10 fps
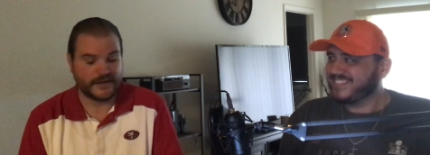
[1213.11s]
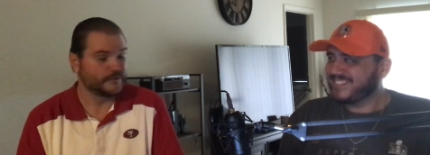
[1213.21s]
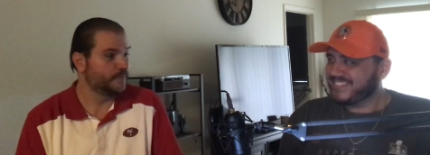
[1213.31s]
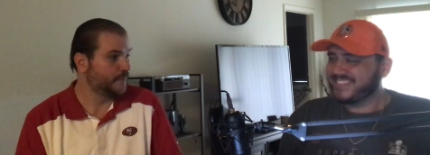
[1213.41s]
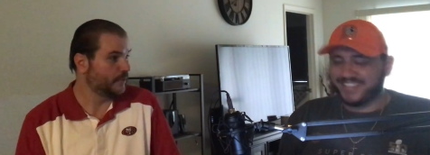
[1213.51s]
Speaker 1: of
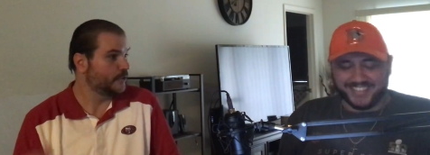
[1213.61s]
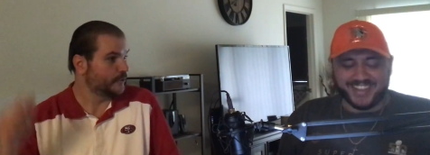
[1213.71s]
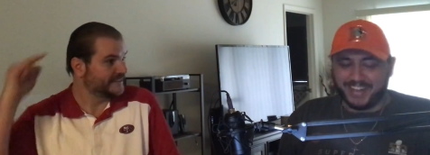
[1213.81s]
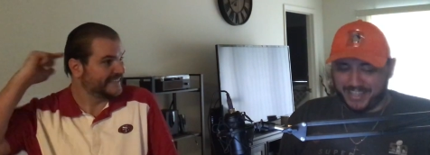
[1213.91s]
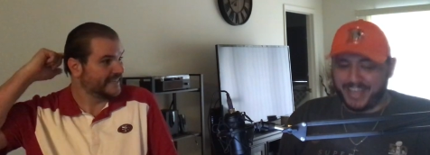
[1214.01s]
guys you build
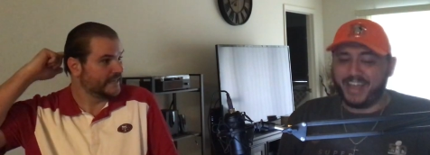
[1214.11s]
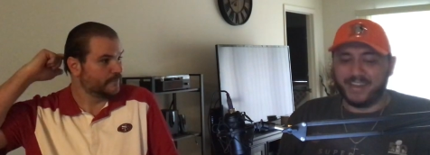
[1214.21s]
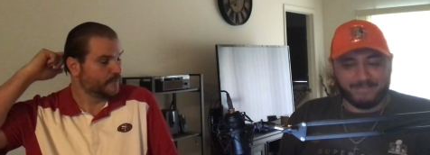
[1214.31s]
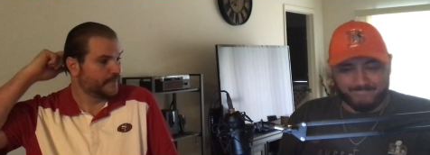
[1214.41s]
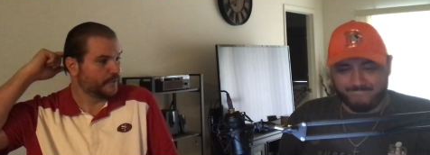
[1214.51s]
your team,
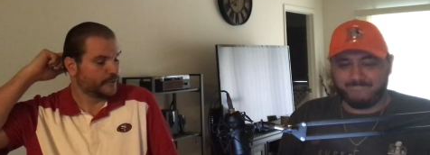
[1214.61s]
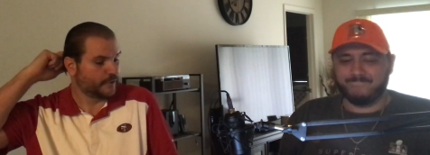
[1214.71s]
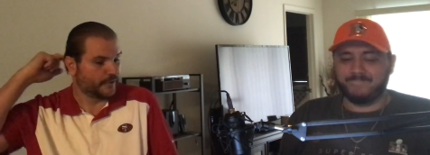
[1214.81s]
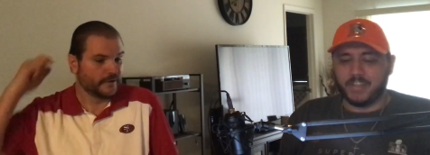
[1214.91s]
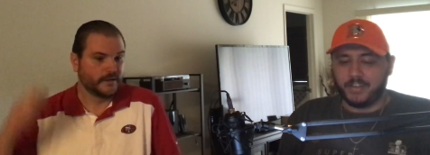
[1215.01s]
yeah. build mm -hmm.
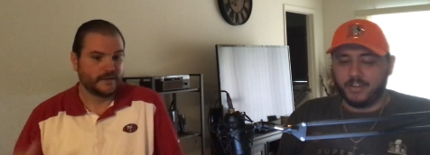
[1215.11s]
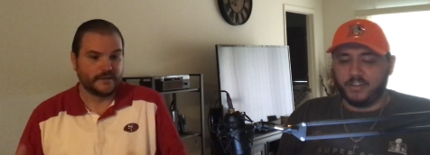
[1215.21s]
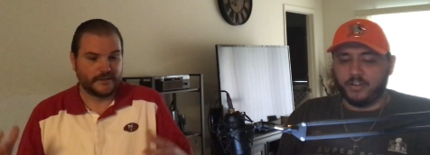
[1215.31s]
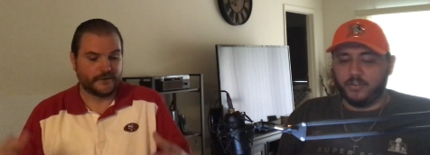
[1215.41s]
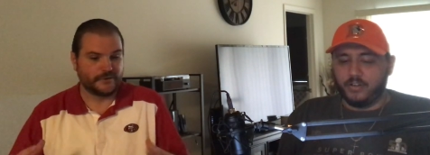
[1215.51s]
your
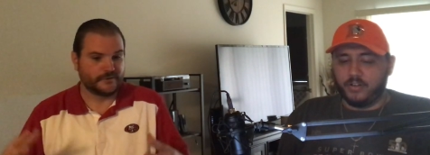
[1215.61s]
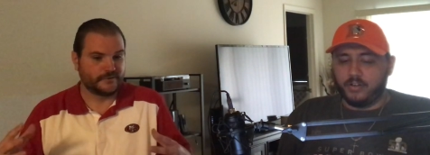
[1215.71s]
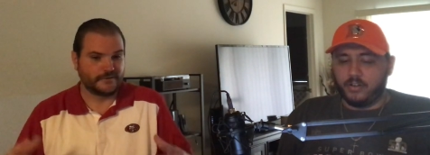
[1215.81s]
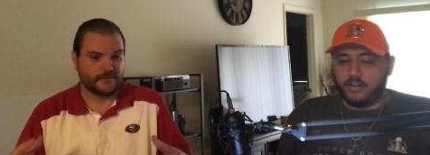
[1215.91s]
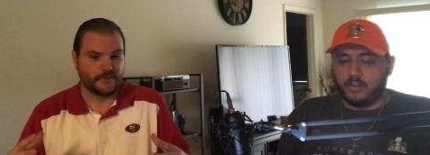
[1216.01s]
you know, you,
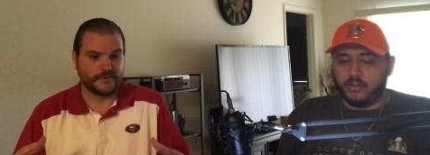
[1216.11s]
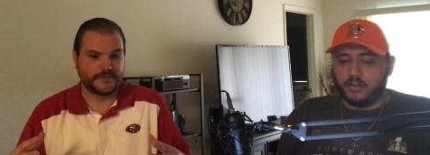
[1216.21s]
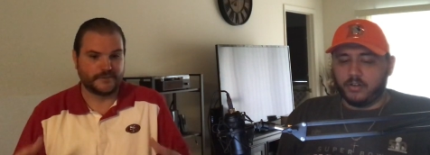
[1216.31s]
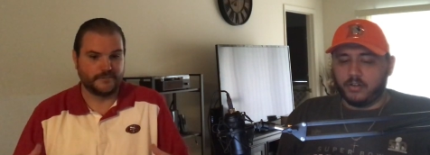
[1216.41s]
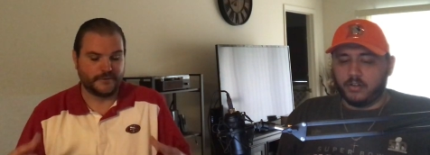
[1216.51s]
you
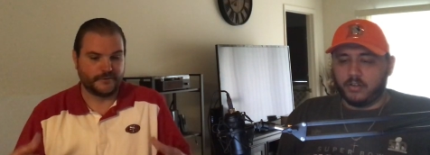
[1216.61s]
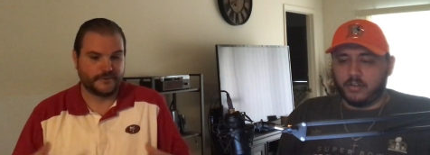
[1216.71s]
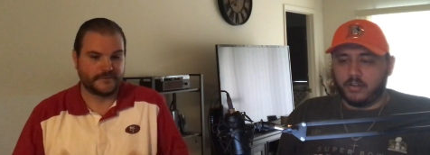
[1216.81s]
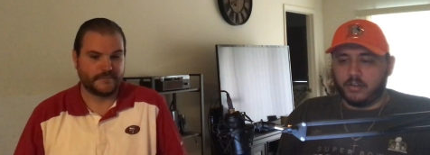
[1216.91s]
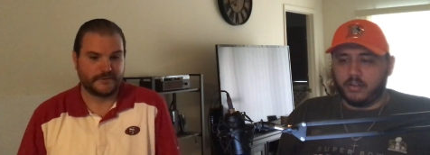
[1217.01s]
always say you build
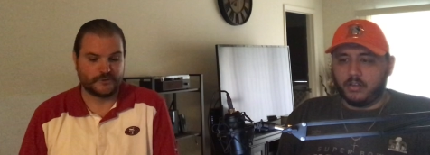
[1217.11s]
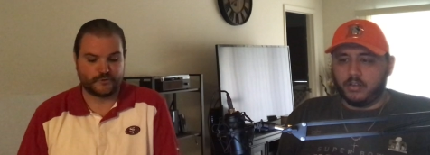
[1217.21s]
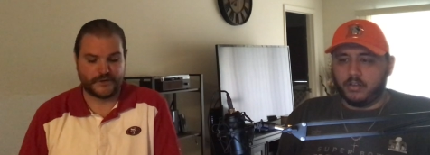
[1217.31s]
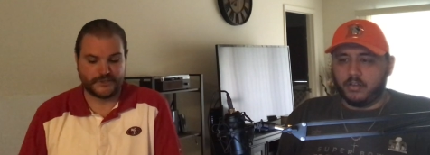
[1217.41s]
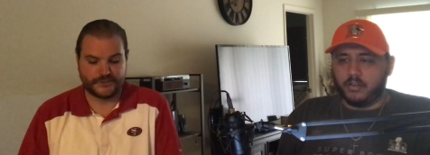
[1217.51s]
your team in the
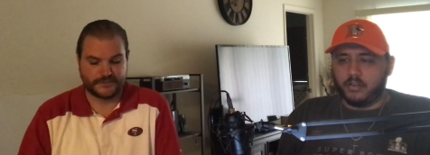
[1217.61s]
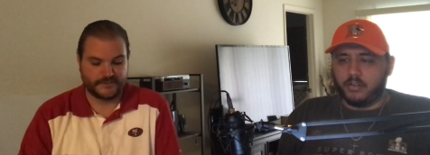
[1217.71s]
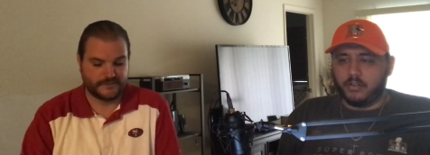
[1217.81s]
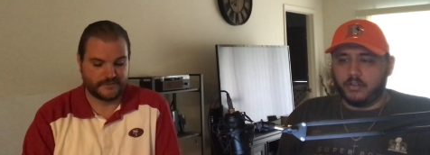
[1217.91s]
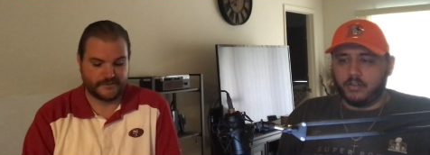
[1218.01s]
trenches,
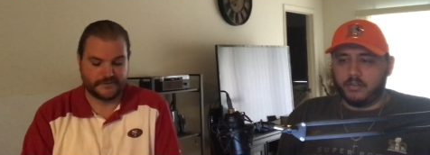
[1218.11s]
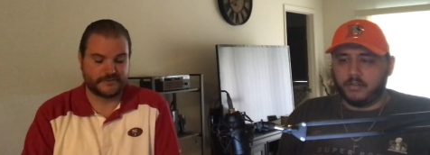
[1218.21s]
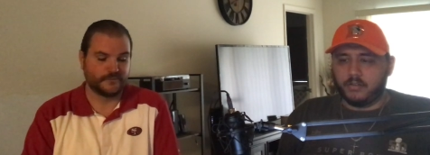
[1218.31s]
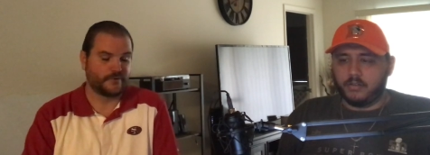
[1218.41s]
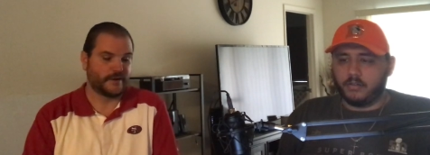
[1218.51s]
and
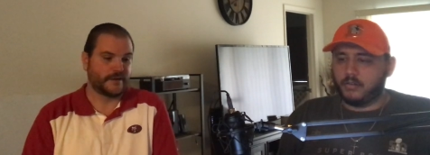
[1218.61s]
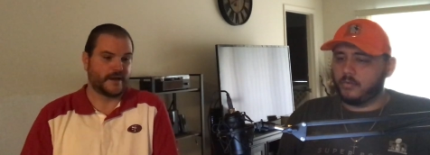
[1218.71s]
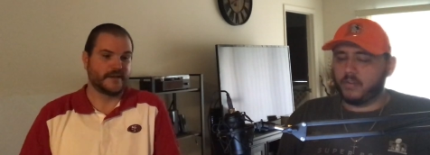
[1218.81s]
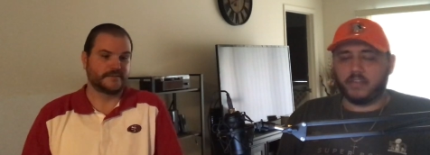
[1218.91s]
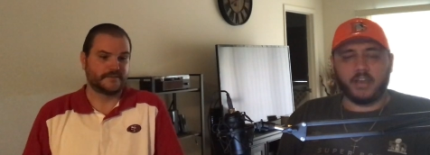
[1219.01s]
there's some great
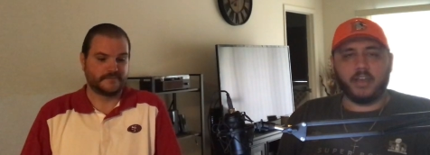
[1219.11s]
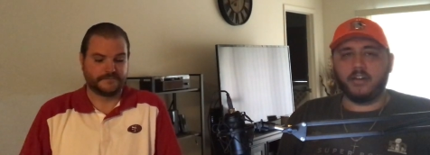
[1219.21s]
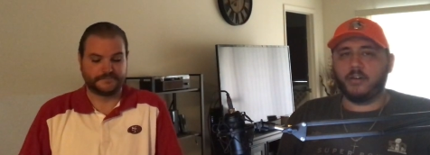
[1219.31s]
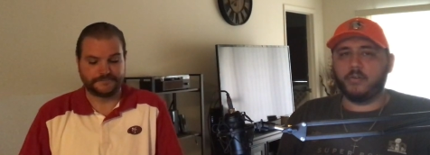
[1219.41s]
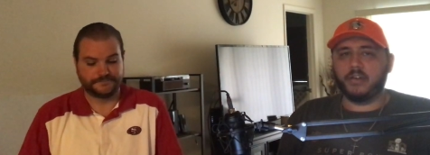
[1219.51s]
guys. We
Speaker 2: say
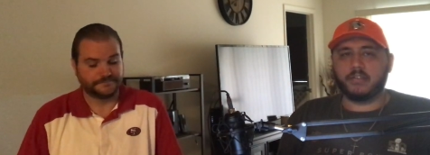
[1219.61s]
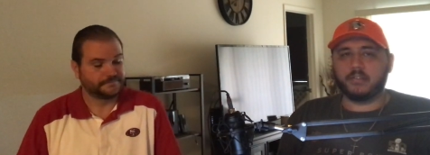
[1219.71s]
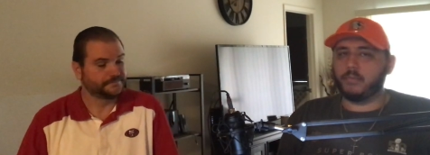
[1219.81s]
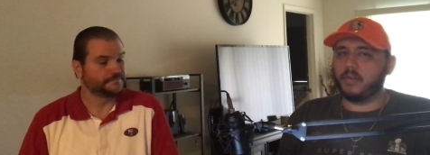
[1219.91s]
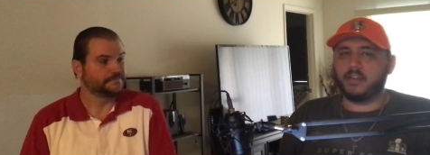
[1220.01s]
it
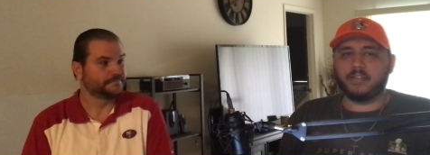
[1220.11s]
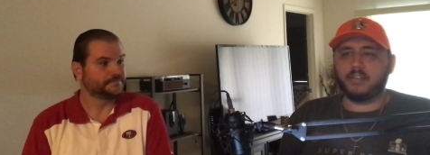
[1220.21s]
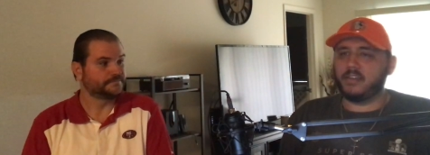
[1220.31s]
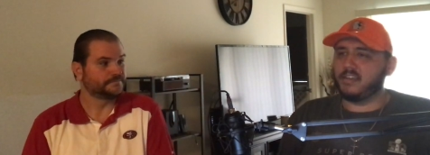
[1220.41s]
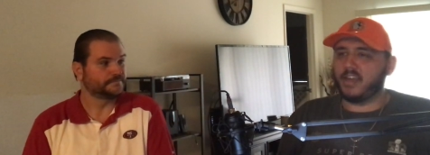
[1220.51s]
always. The
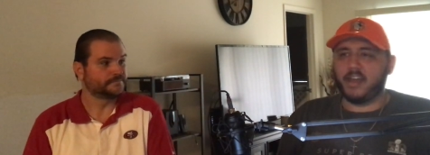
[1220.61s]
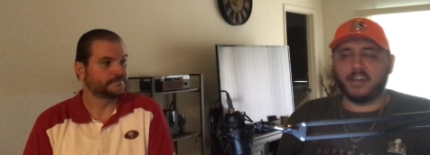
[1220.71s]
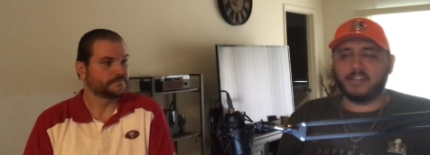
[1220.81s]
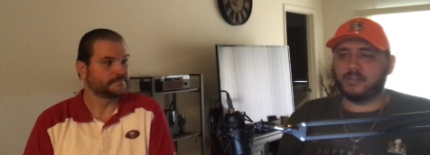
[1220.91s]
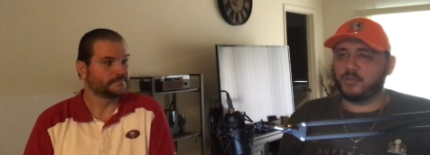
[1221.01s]
biggest thing, you
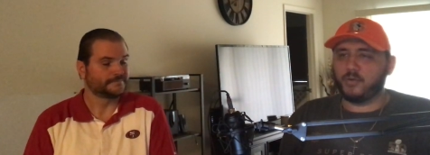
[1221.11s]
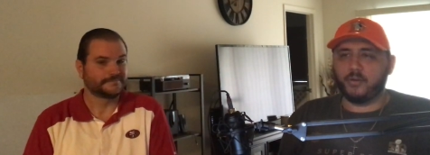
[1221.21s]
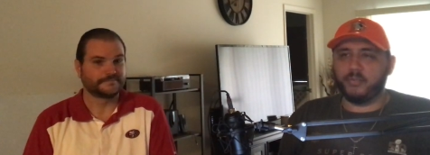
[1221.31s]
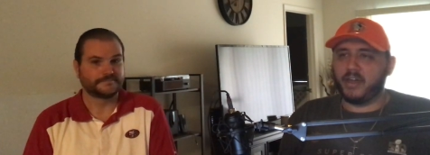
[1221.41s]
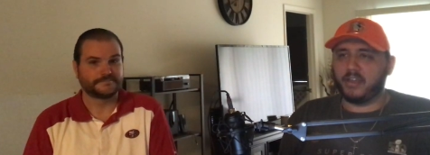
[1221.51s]
got to get to the
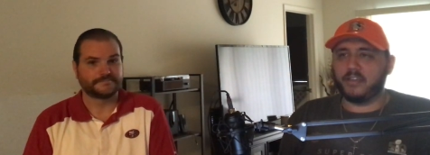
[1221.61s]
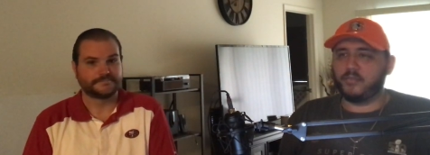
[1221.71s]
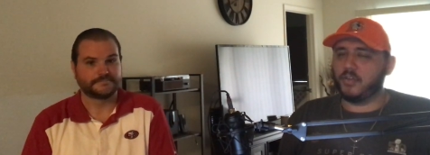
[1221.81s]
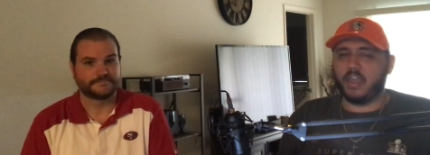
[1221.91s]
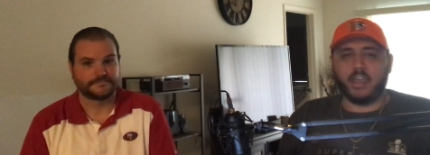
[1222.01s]
quarterback.
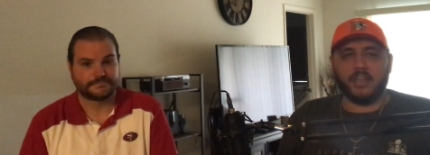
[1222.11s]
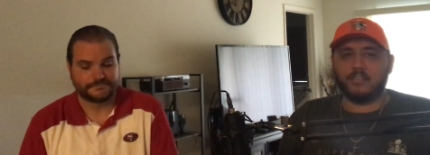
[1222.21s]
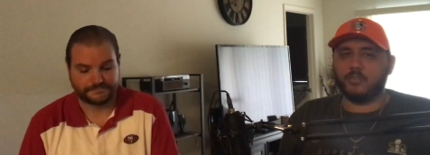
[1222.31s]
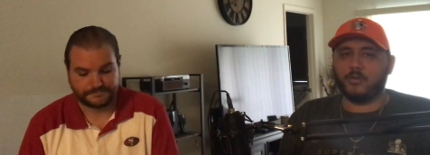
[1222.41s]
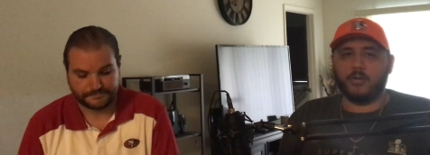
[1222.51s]
If you can't
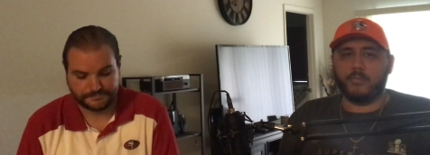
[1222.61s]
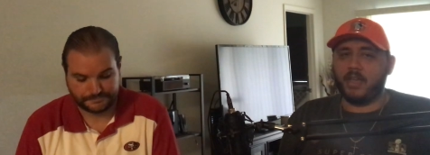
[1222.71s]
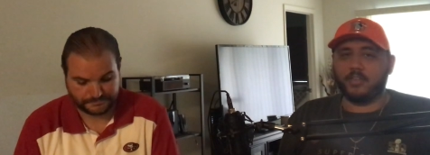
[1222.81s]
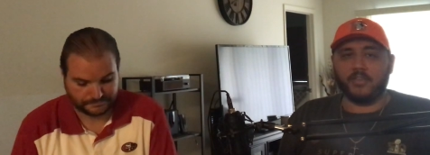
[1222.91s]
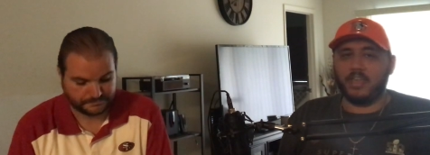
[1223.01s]
get to the
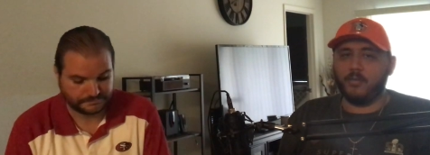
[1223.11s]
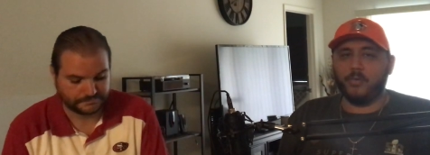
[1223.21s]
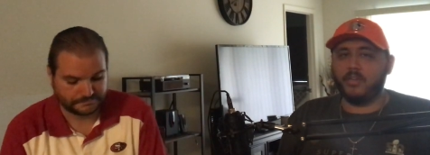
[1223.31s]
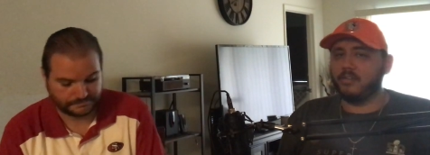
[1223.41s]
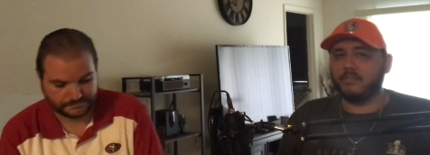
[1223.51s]
quarterback, you
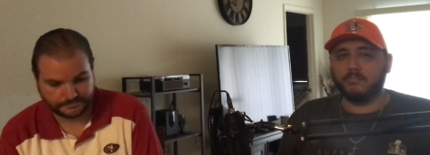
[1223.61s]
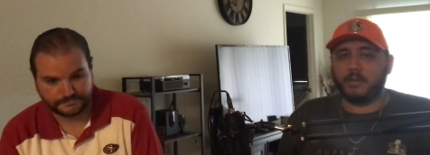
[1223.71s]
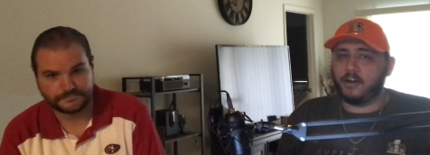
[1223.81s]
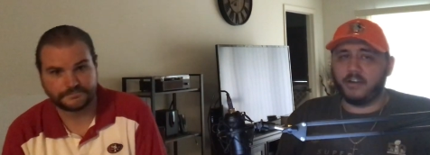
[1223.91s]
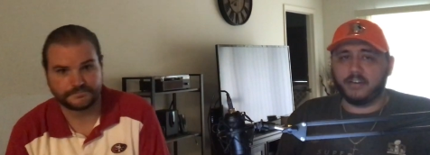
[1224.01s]
can't win.
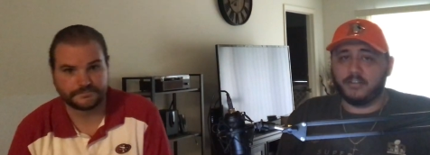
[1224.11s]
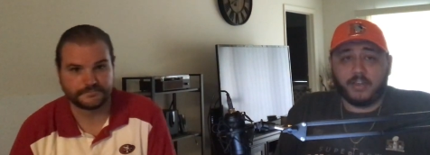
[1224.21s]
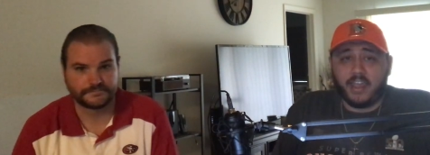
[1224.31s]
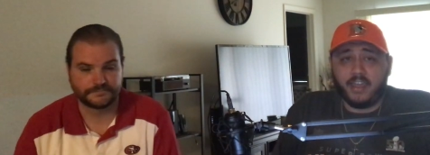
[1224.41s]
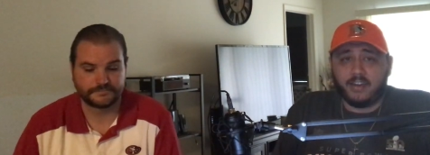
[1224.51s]
Period.
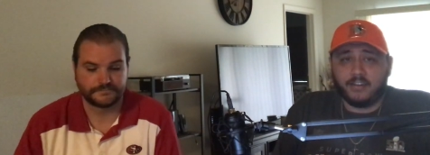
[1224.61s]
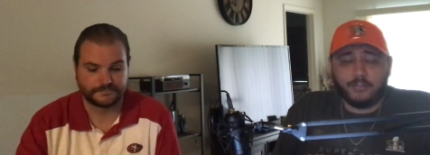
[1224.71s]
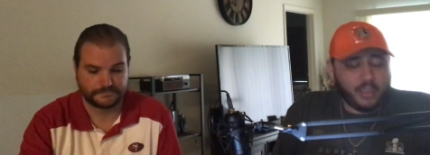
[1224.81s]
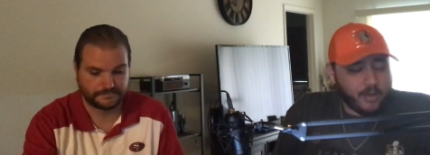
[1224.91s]
You can't. You